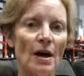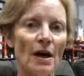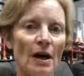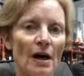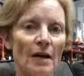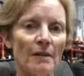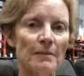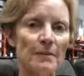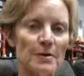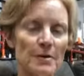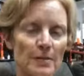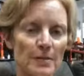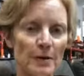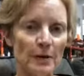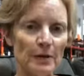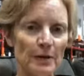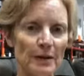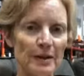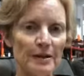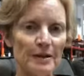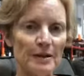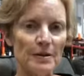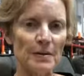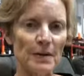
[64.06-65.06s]
I'm
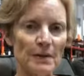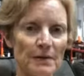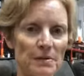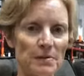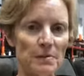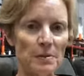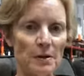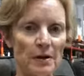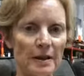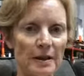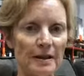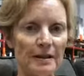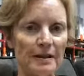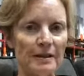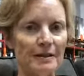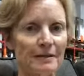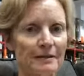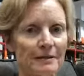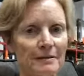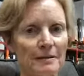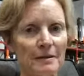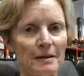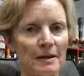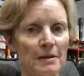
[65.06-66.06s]
responding to everybody and
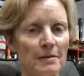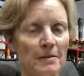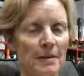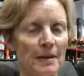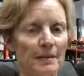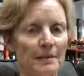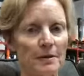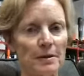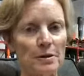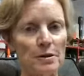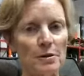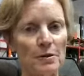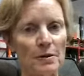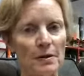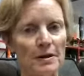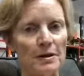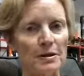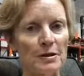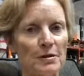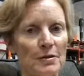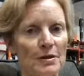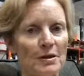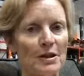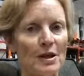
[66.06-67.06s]
other people are talking
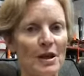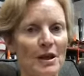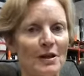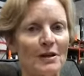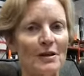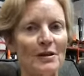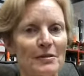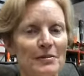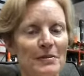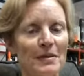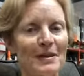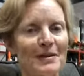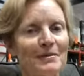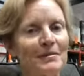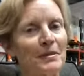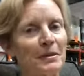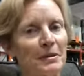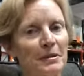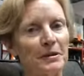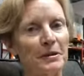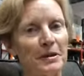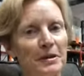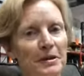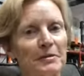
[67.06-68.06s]
to each other, and we're
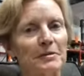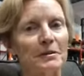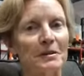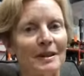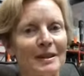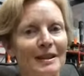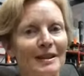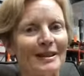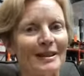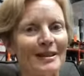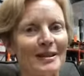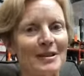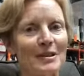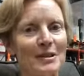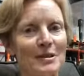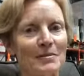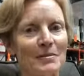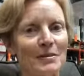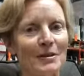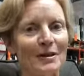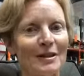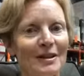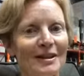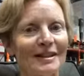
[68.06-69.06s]
building a really nice
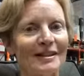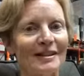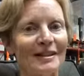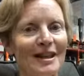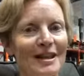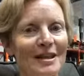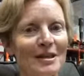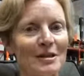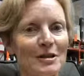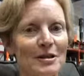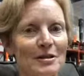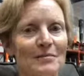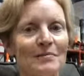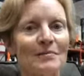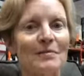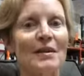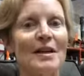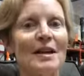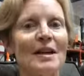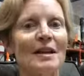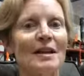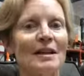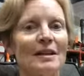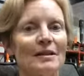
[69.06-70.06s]
community there. So
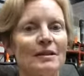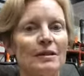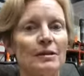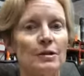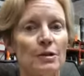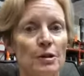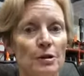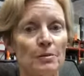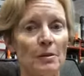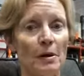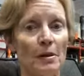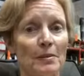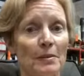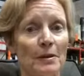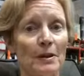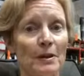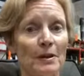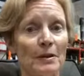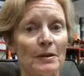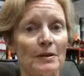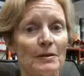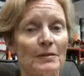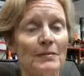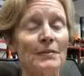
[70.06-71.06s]
do pop
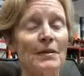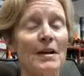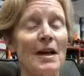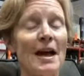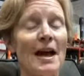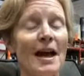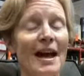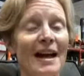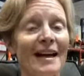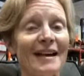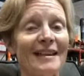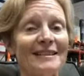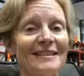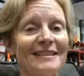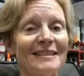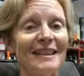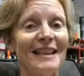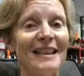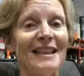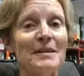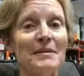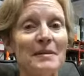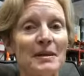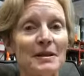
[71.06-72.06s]
along. And
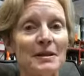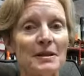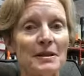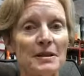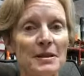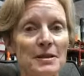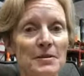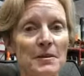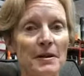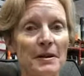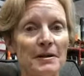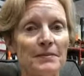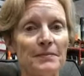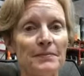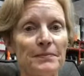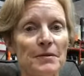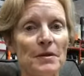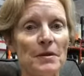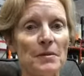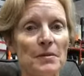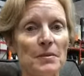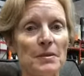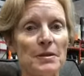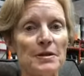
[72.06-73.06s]
anyway, this one
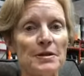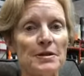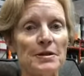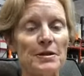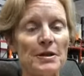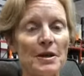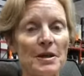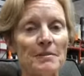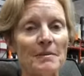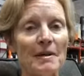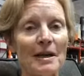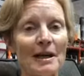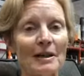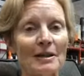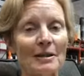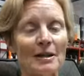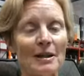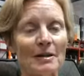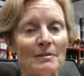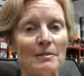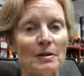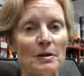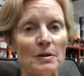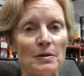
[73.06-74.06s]
was about
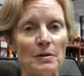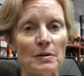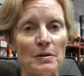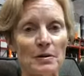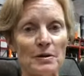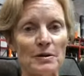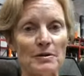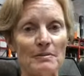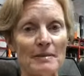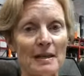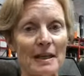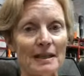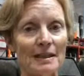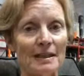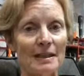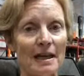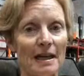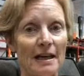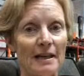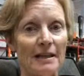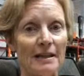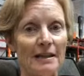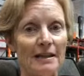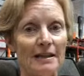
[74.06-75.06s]
the Blue Horse
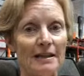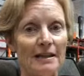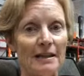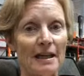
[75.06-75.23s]
Matinee